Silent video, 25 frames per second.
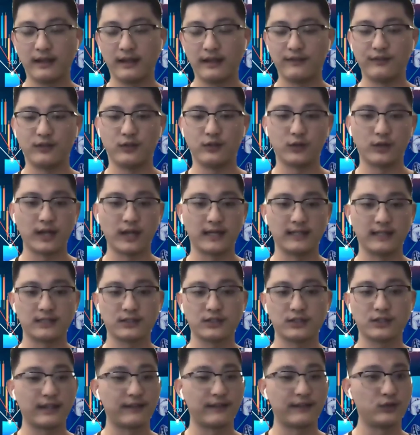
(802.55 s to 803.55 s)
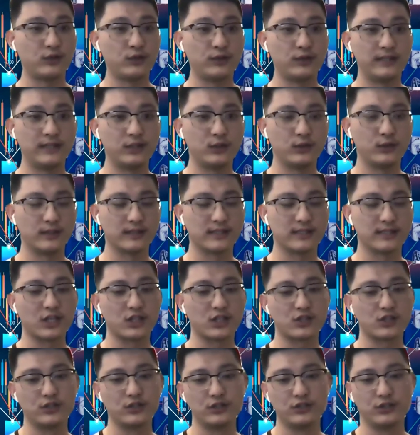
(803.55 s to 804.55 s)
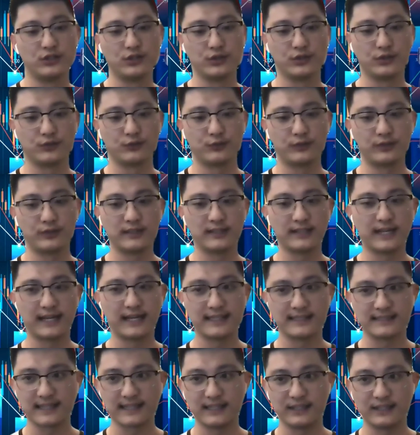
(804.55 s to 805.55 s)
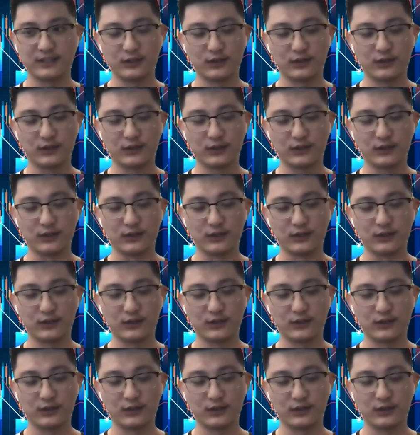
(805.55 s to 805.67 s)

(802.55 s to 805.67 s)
If you guys have tuned into a session, you'll realize that,